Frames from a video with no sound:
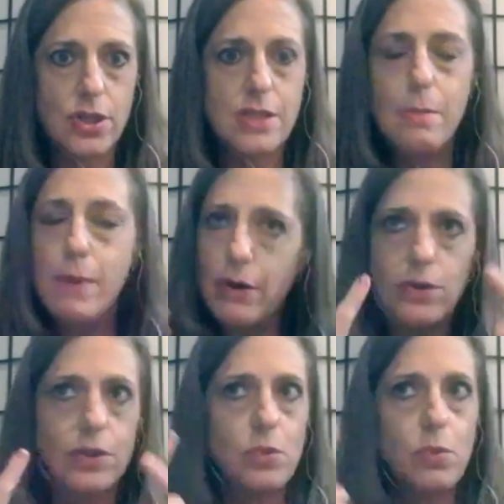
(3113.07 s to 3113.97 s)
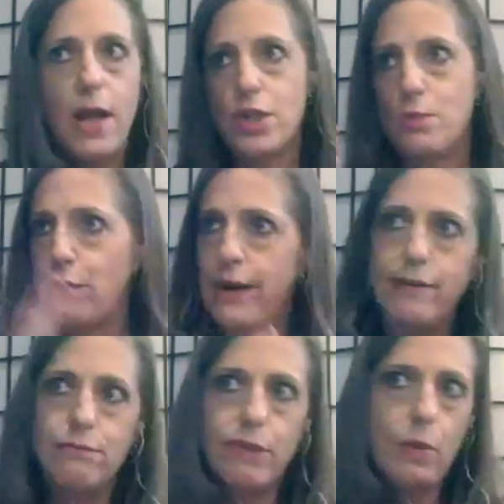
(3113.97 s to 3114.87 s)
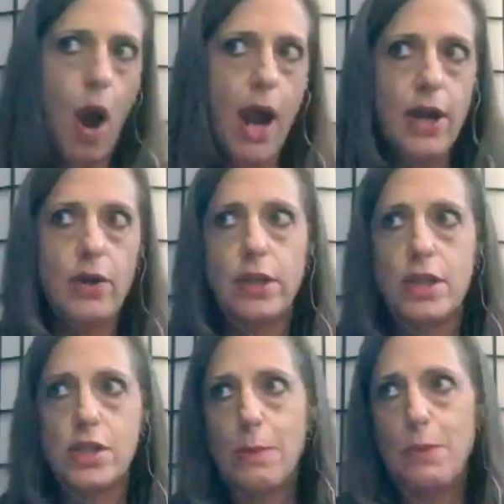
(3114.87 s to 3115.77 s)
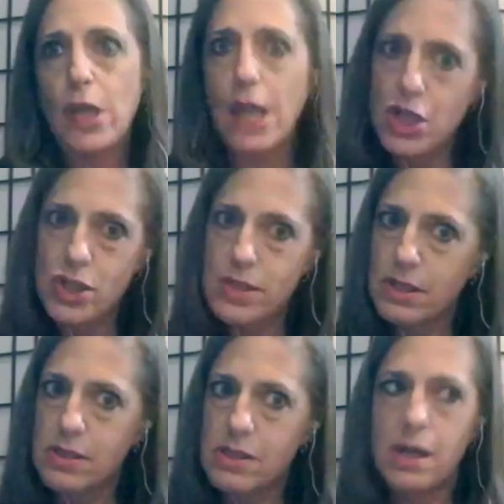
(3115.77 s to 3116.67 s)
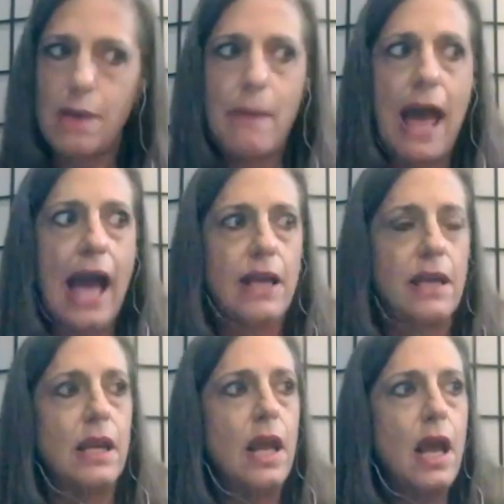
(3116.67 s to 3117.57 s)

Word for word: It's a miracle to watch his brain rewire and his communication skills to come back. And